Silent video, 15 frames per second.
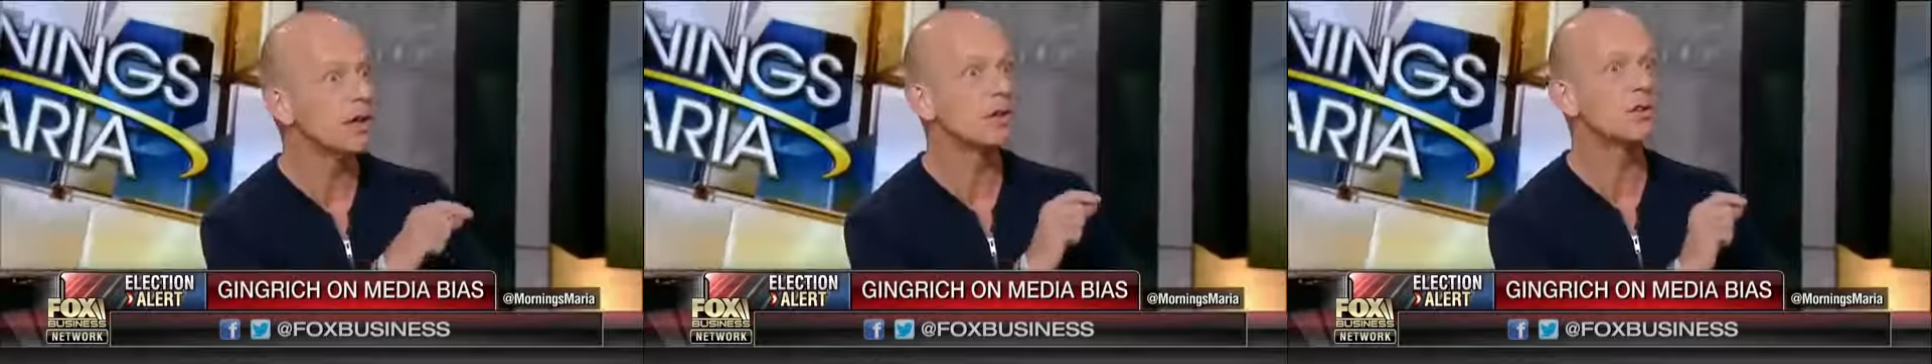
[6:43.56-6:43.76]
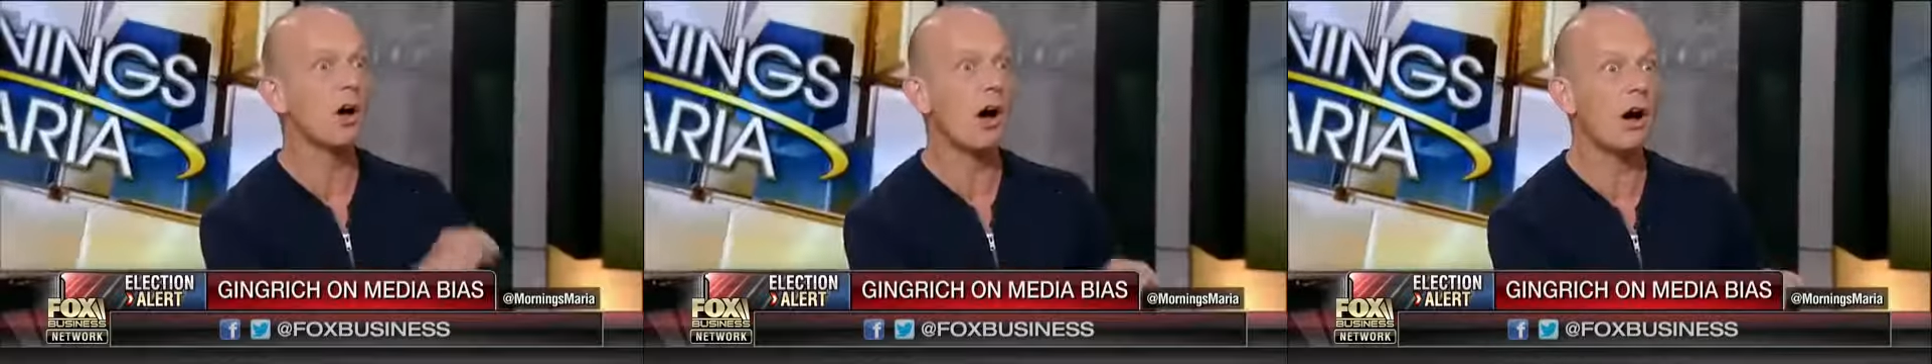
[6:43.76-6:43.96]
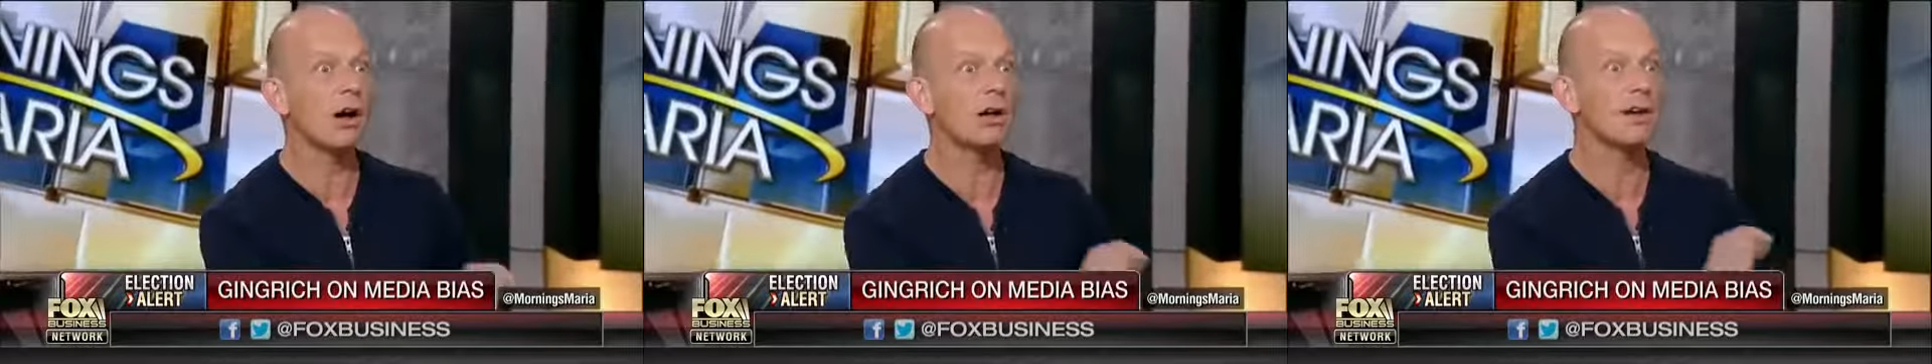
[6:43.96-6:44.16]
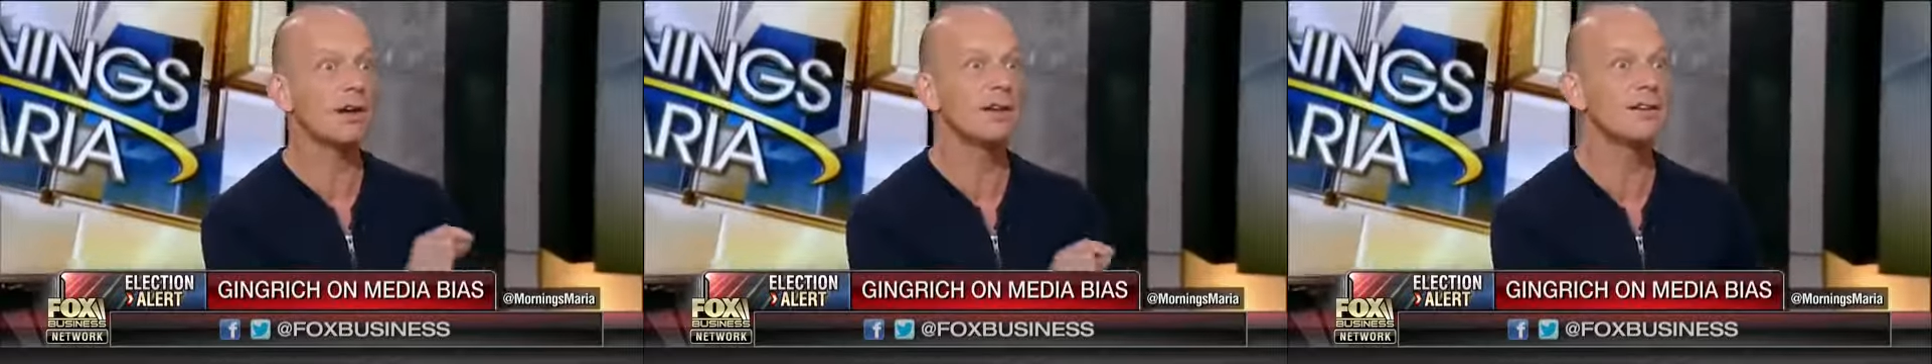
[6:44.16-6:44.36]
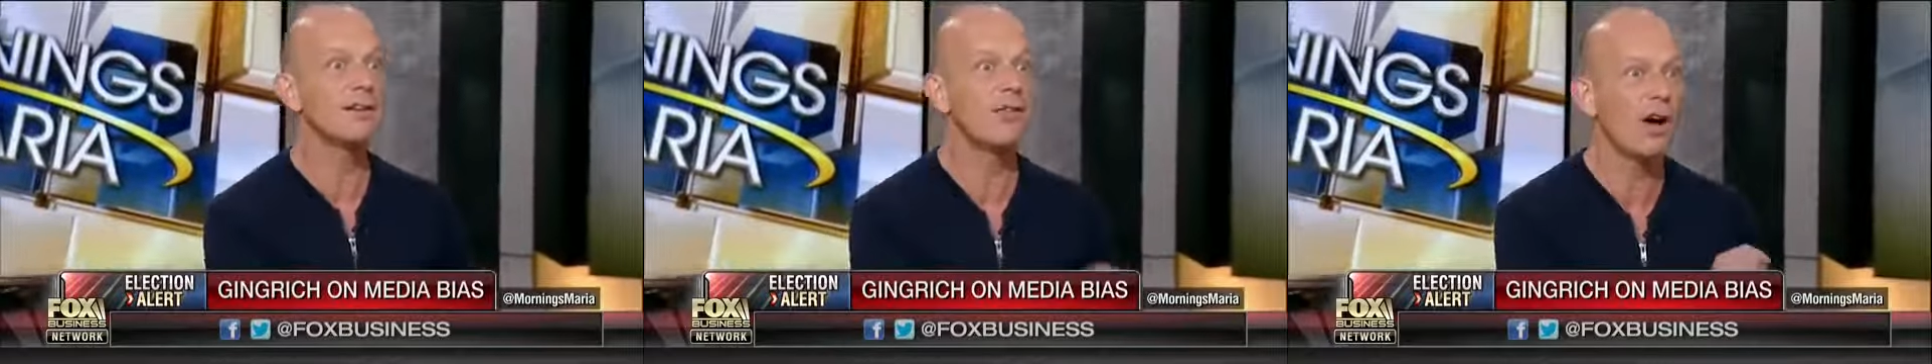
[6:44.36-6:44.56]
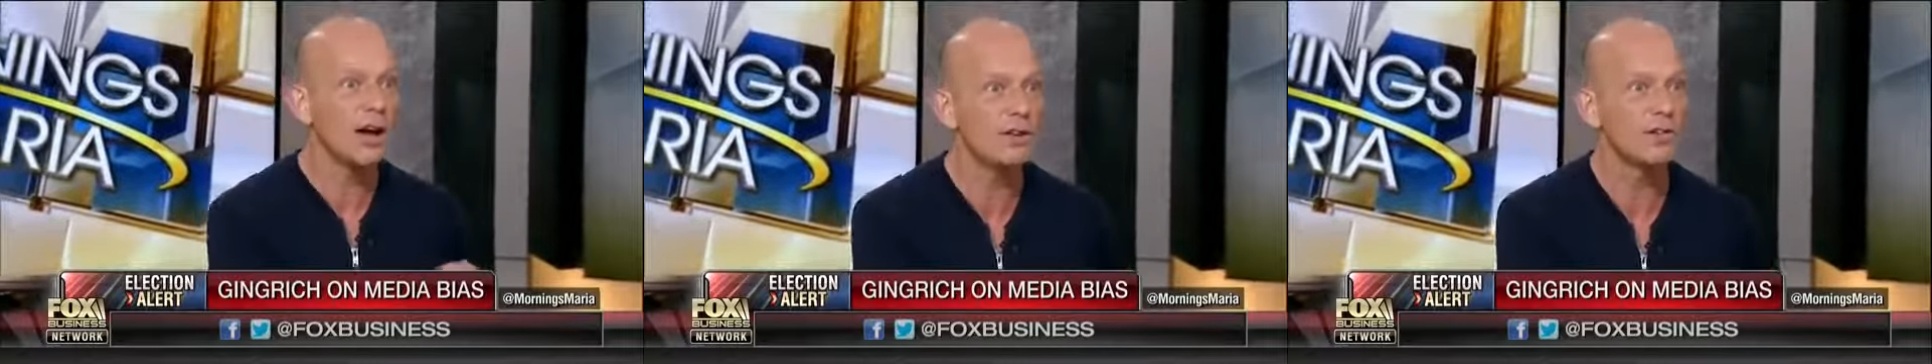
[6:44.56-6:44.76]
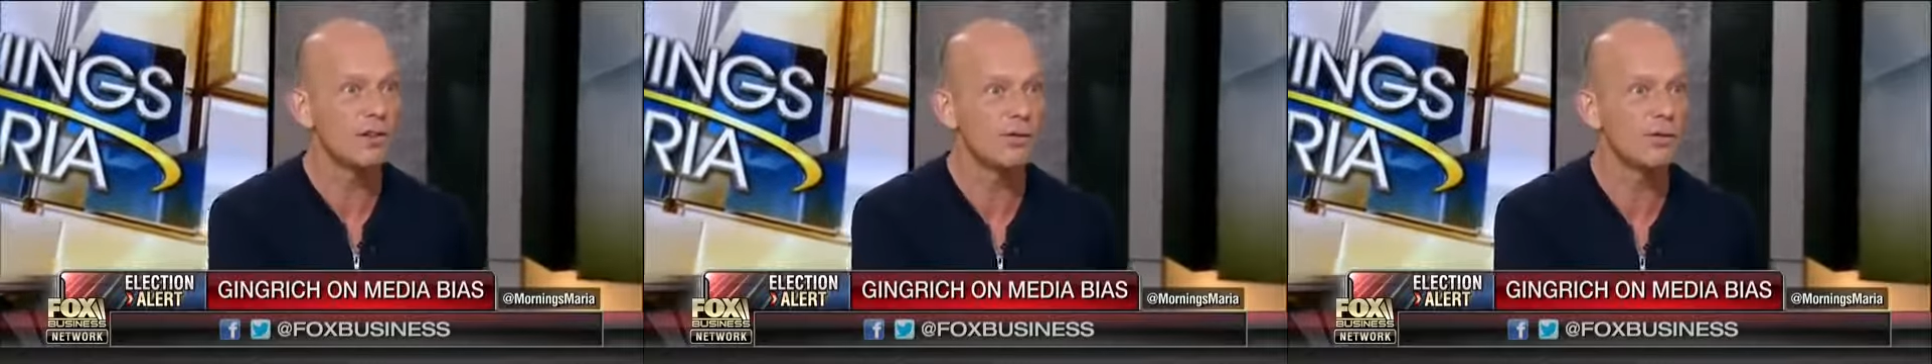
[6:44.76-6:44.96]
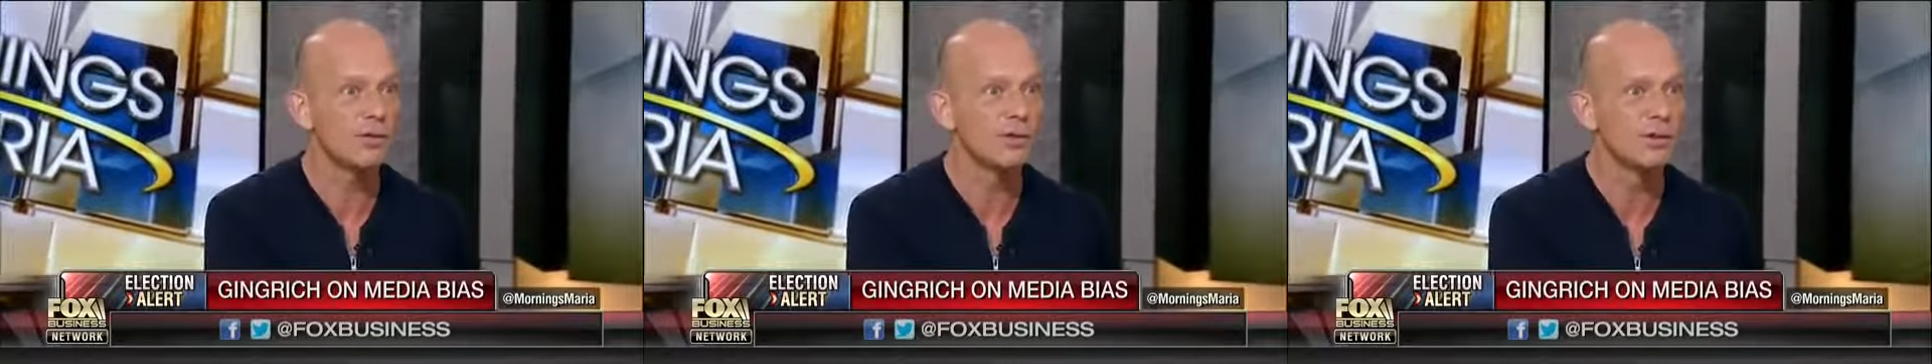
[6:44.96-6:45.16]
dark and
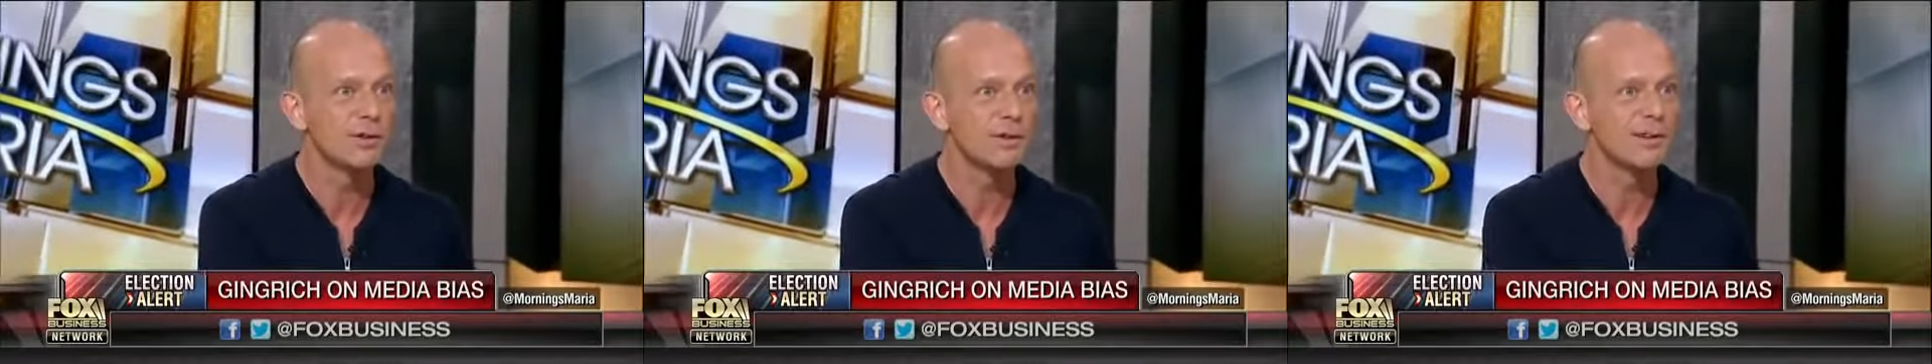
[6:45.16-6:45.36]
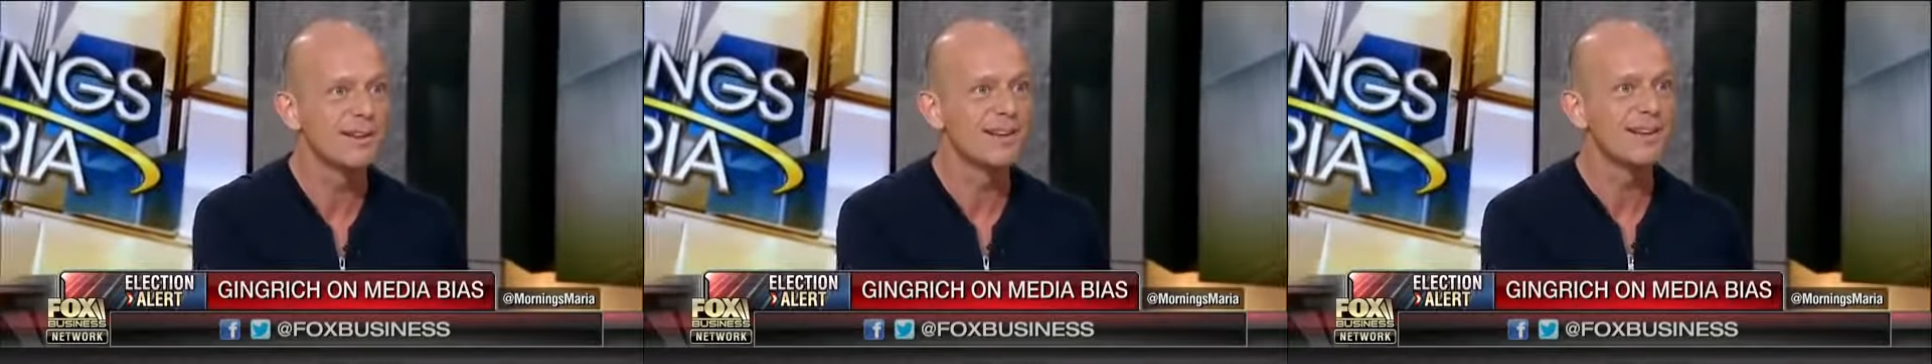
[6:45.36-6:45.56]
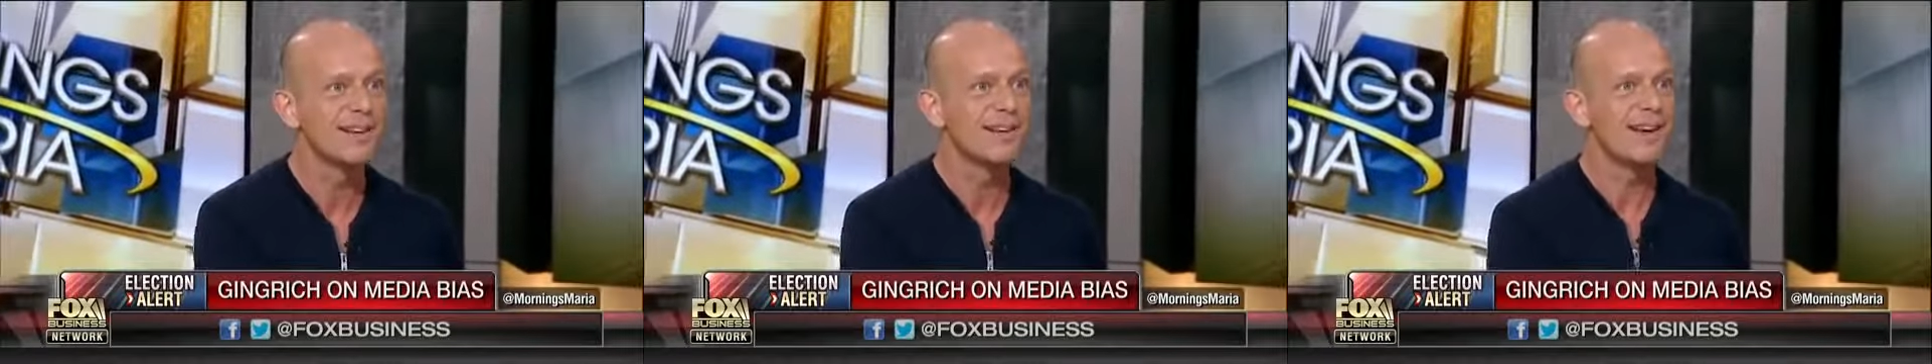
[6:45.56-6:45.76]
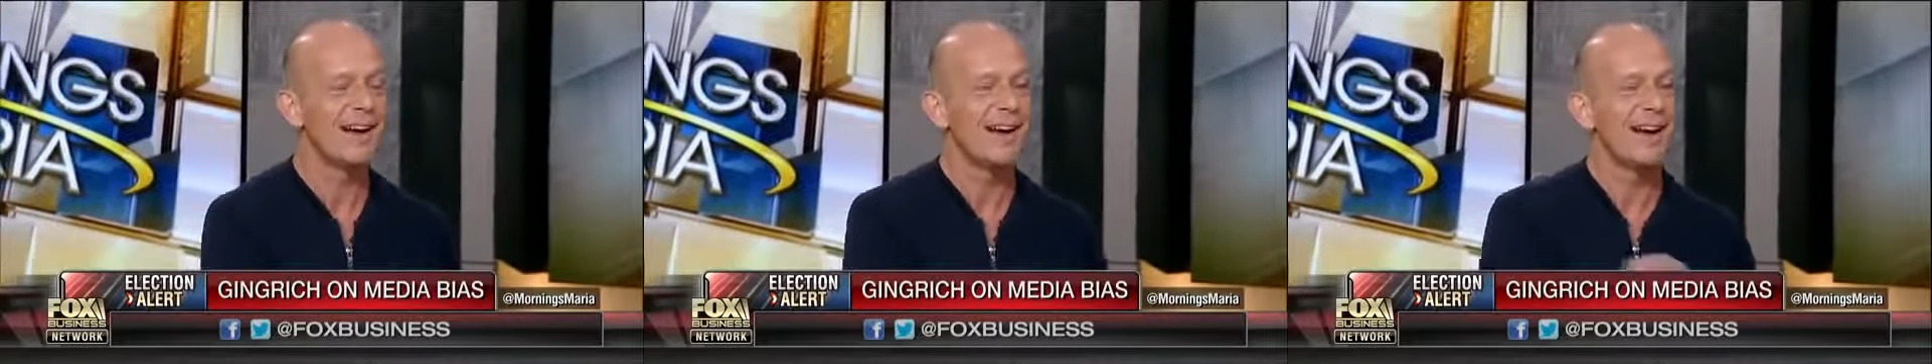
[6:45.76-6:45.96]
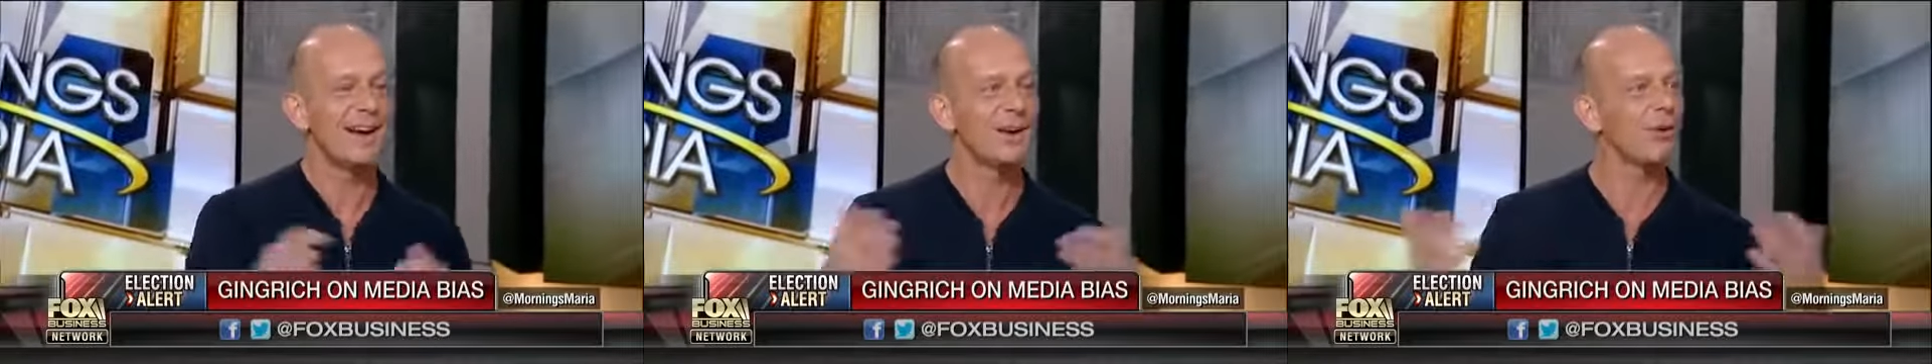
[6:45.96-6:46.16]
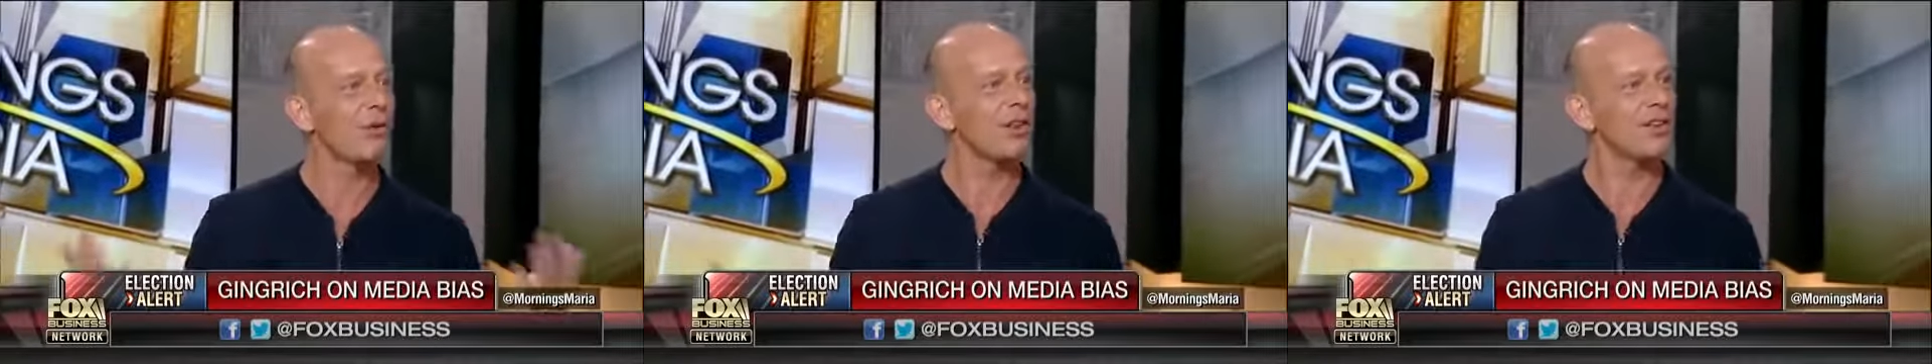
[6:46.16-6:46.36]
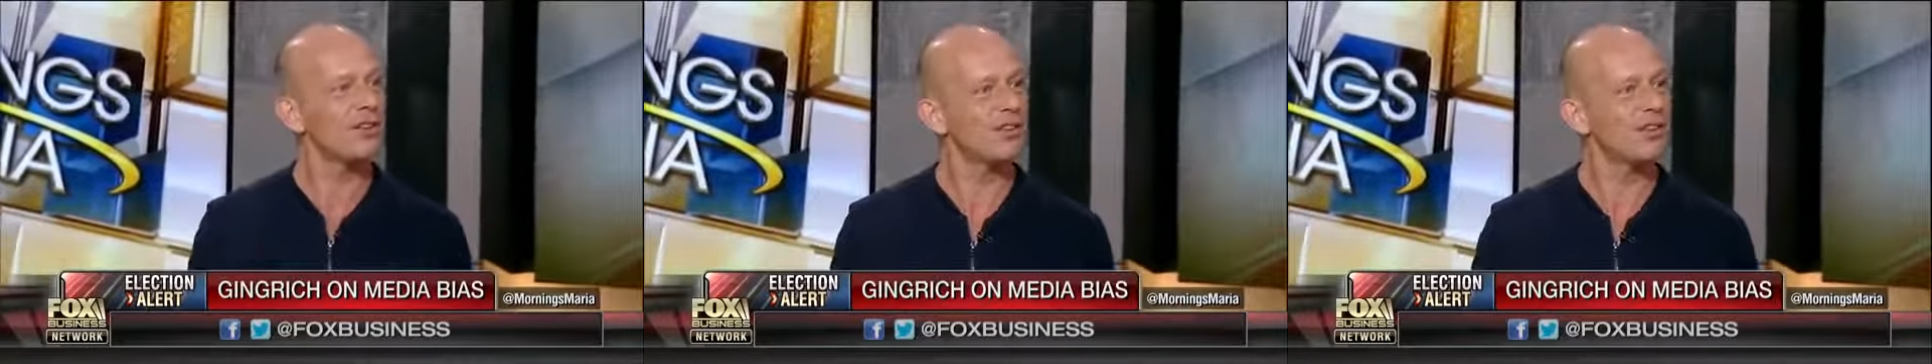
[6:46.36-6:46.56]
divisive. Well, well, and all this is